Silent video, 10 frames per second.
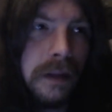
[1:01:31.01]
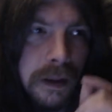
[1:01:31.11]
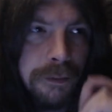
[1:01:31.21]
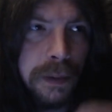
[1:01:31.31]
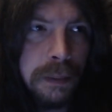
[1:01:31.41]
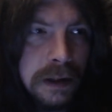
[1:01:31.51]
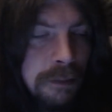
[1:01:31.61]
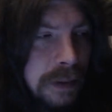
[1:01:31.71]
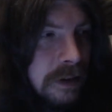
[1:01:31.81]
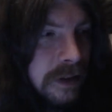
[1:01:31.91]
if people
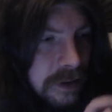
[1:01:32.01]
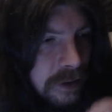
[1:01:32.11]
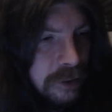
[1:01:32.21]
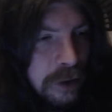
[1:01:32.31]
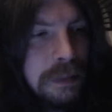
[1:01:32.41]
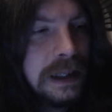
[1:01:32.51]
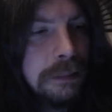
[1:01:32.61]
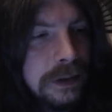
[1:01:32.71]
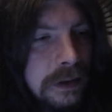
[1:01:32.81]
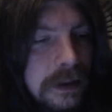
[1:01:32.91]
have piercings, they should be able to.